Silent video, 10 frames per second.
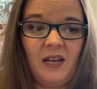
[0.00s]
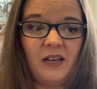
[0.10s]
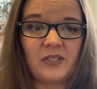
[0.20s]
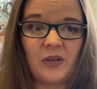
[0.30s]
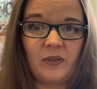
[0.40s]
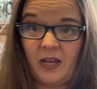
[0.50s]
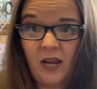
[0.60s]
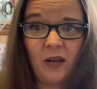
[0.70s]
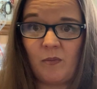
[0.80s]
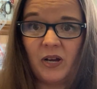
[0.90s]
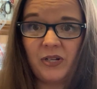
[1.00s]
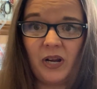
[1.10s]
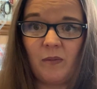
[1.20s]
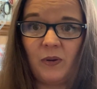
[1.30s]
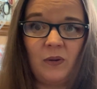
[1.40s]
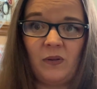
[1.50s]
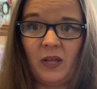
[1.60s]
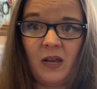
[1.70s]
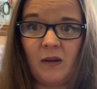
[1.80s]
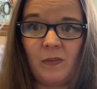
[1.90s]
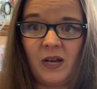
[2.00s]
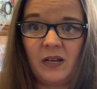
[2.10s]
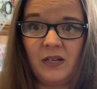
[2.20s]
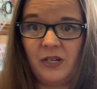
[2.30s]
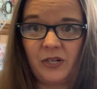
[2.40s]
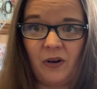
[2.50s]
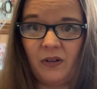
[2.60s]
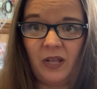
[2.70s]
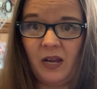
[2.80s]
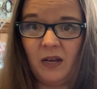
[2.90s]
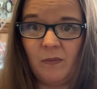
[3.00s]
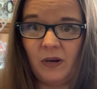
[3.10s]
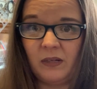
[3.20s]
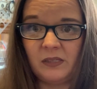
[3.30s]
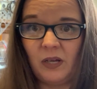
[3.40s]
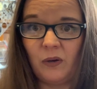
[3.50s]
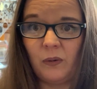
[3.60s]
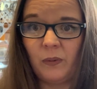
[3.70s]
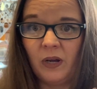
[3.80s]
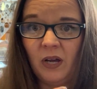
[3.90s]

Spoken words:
So they can't buy shampoo, they can't buy conditioner, they can't buy soap.